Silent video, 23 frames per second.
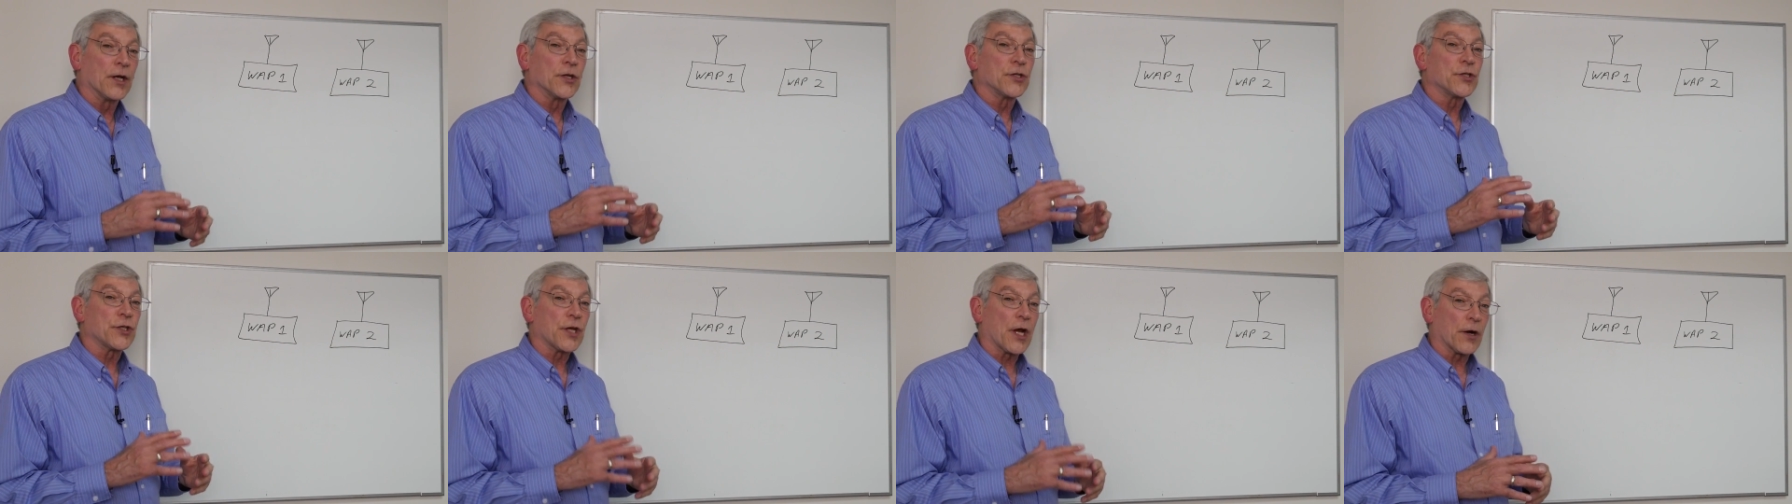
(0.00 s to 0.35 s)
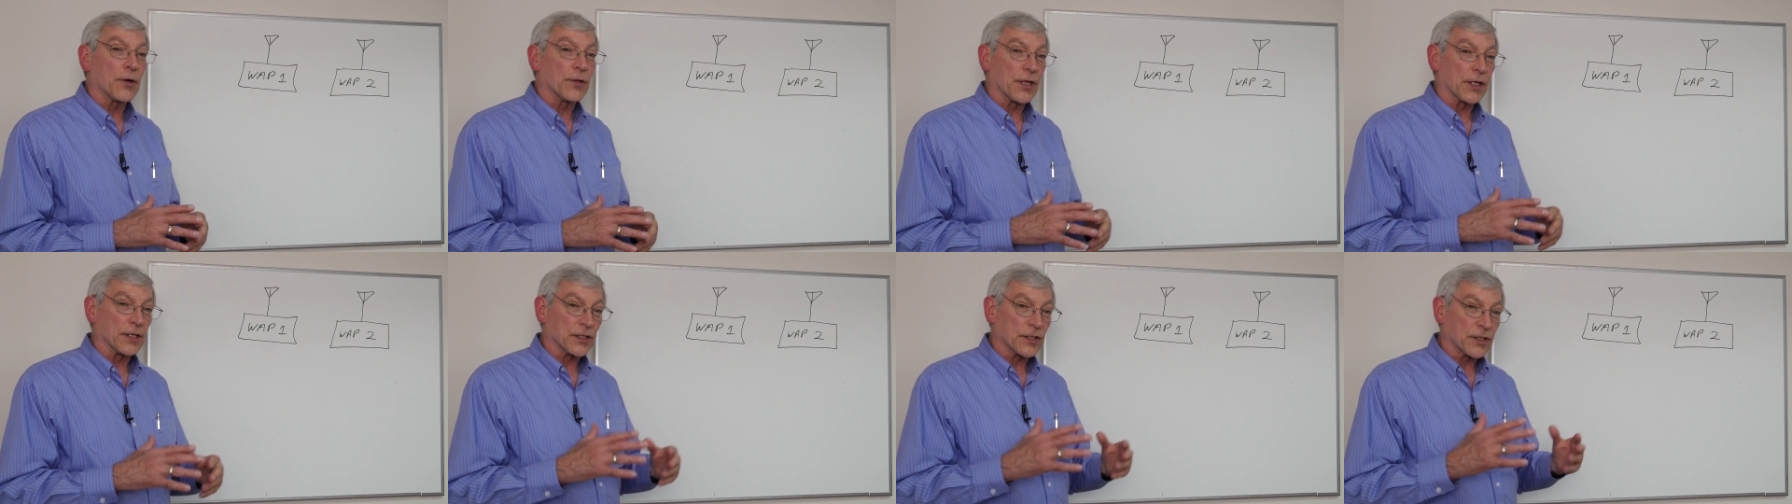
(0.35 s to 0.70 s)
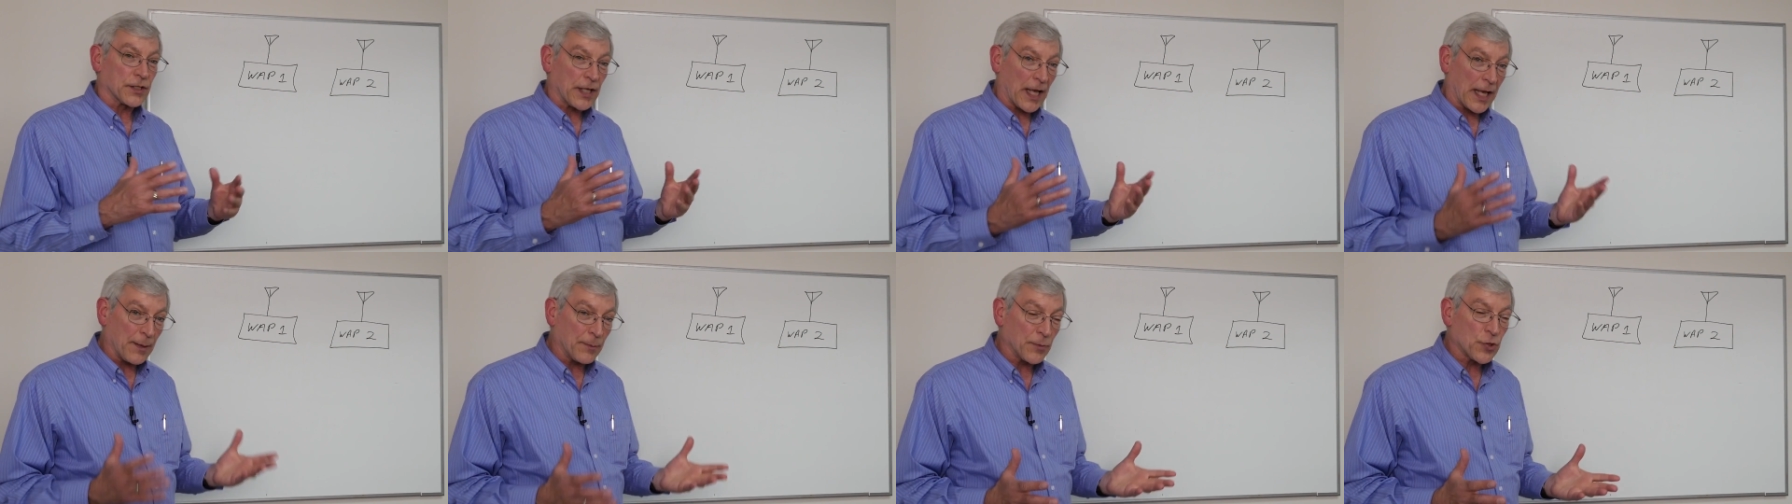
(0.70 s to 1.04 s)
share the
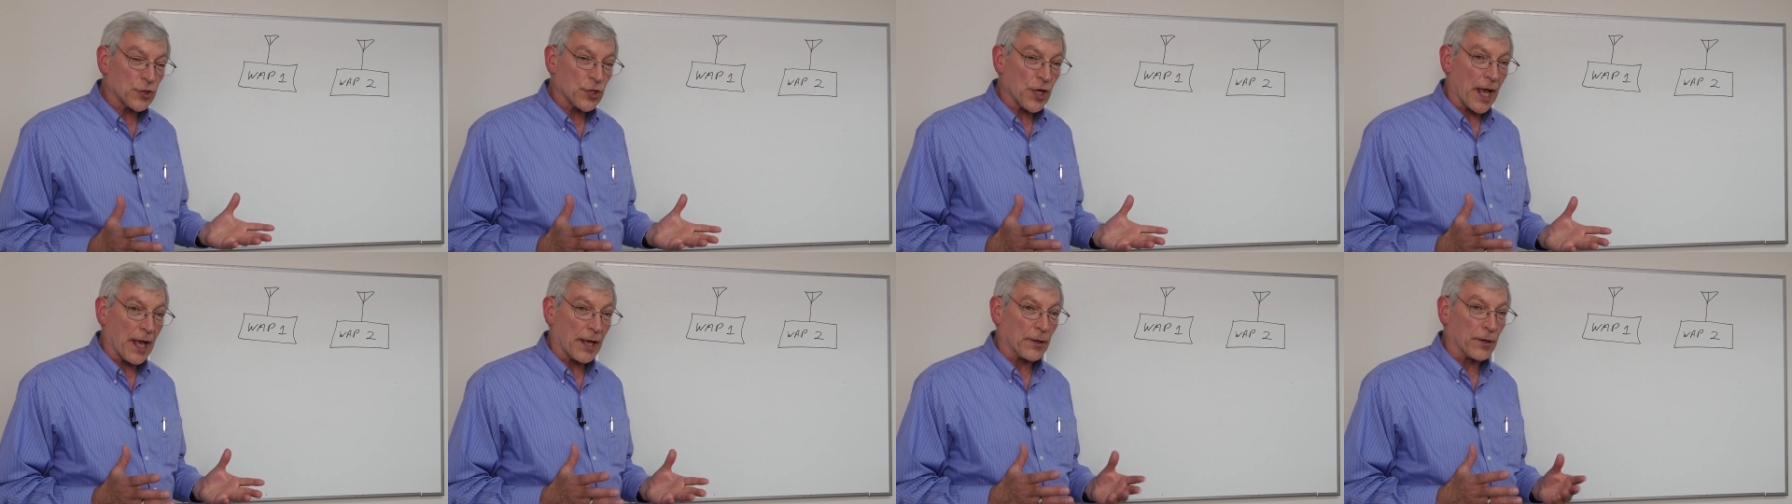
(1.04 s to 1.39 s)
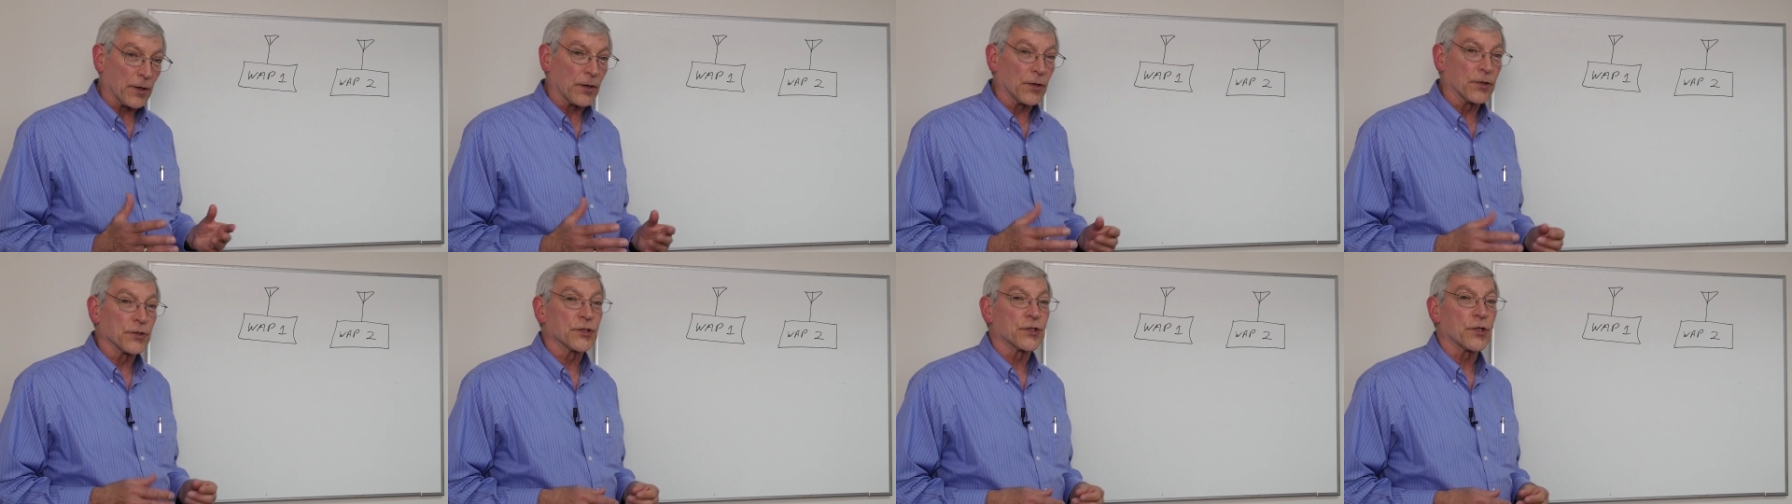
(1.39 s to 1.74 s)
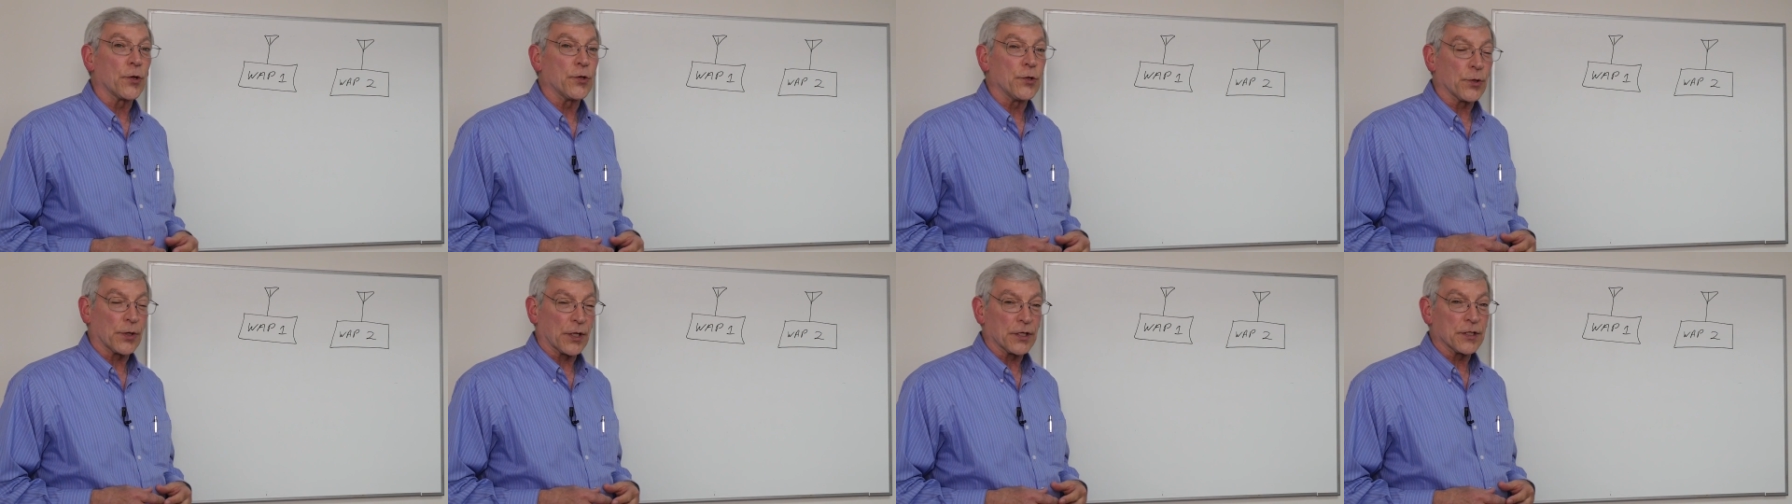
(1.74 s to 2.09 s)
same channel so
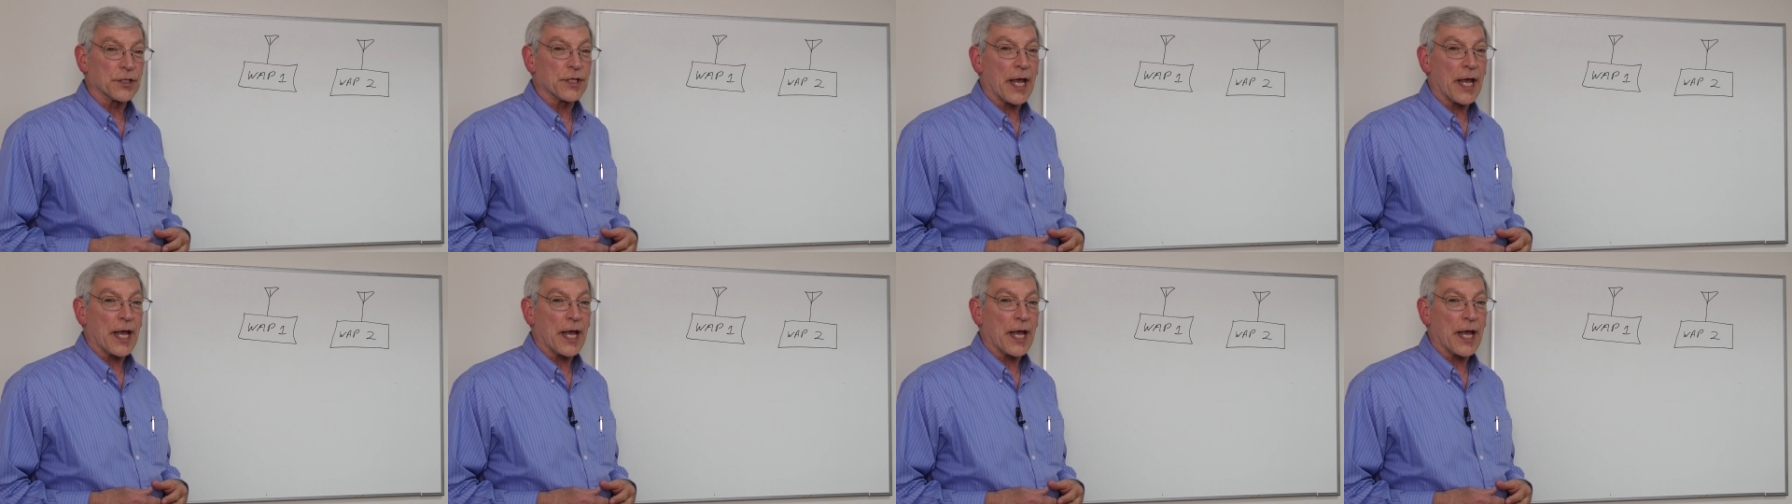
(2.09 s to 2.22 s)
you can